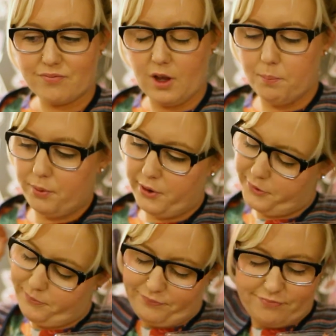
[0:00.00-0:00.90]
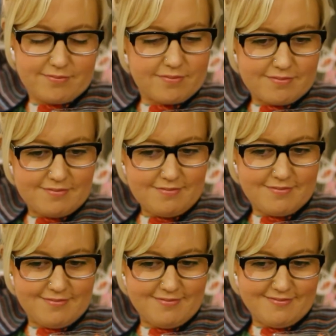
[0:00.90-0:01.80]
But
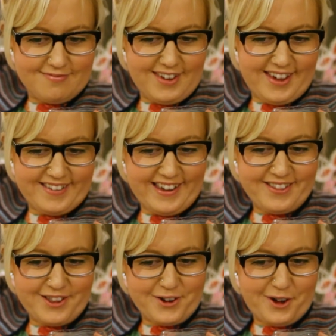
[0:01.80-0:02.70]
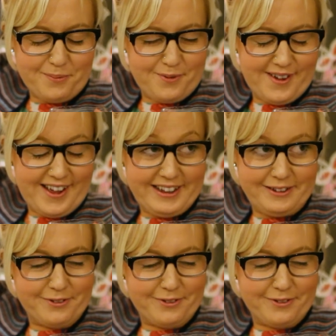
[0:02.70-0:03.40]
is he in the top 5?